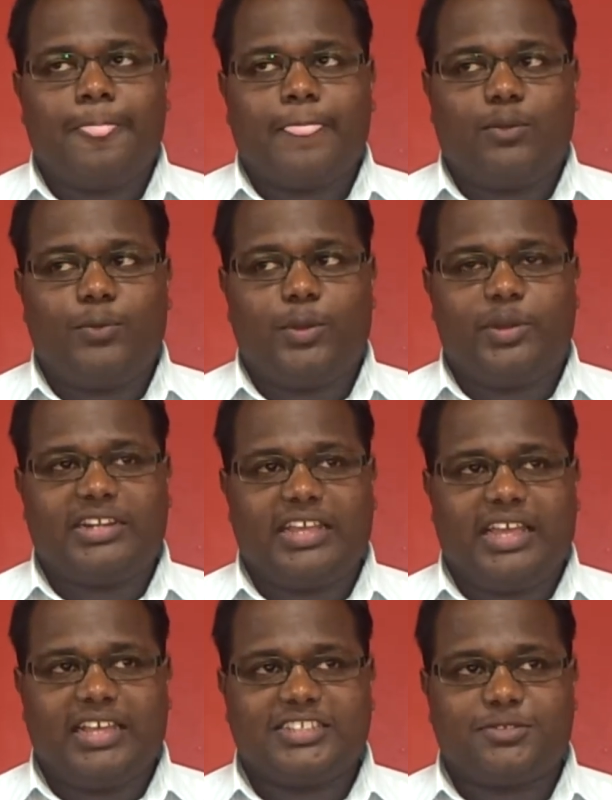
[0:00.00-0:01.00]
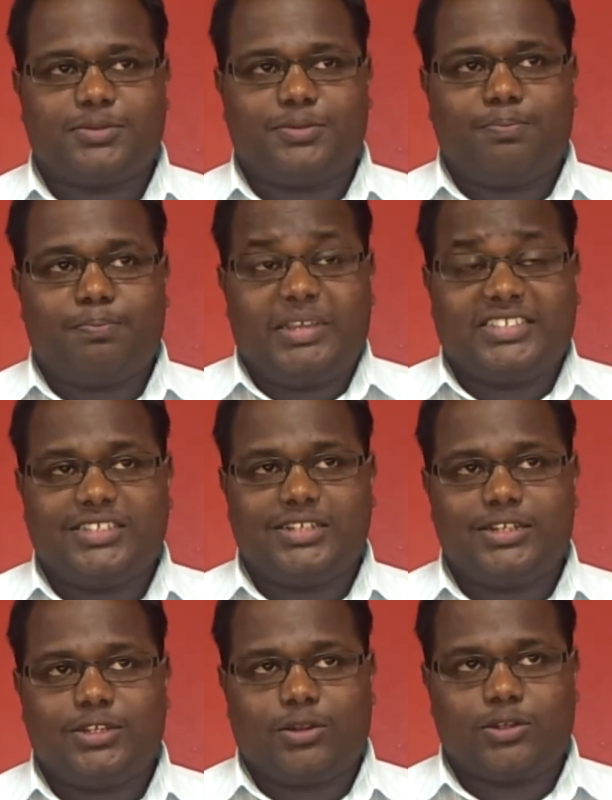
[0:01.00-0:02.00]
view it as
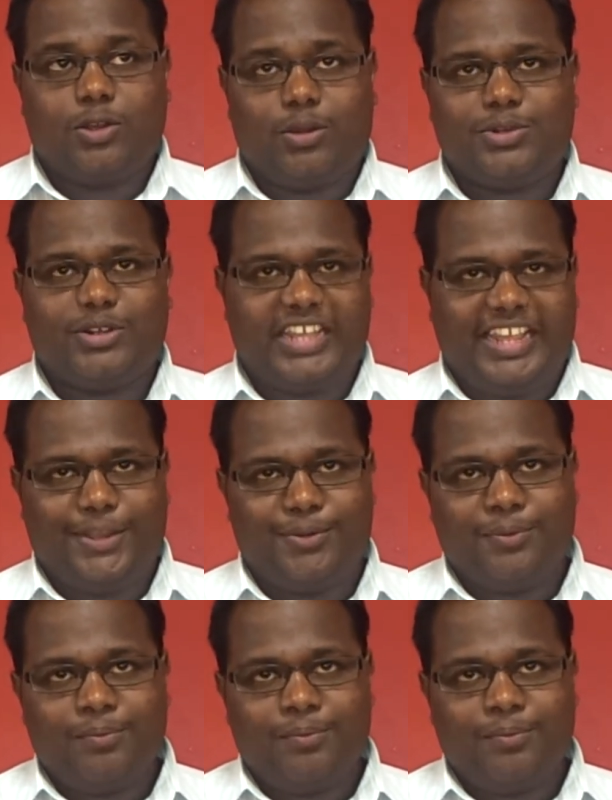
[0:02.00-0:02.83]
pixel.com.au.